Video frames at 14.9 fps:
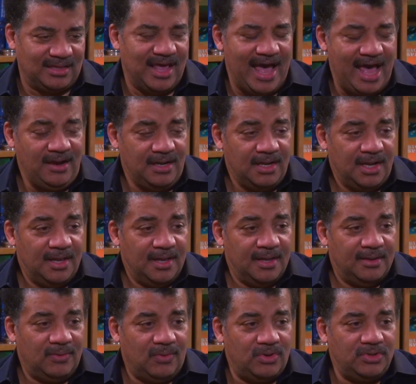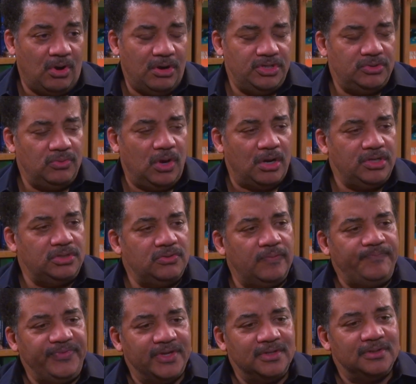that, or are you are you
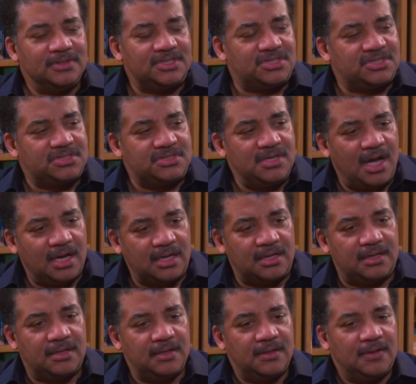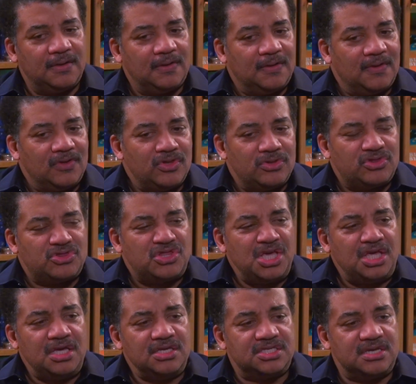stuck
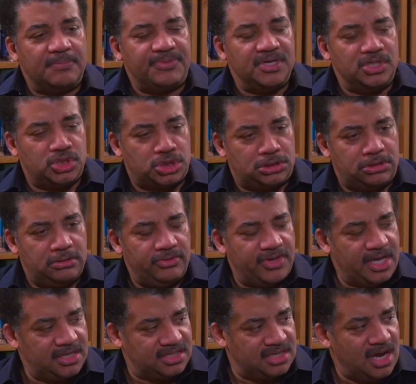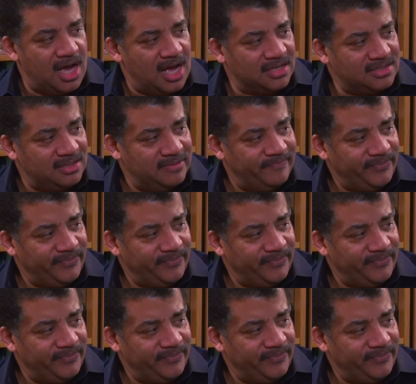thinking something is true that is not?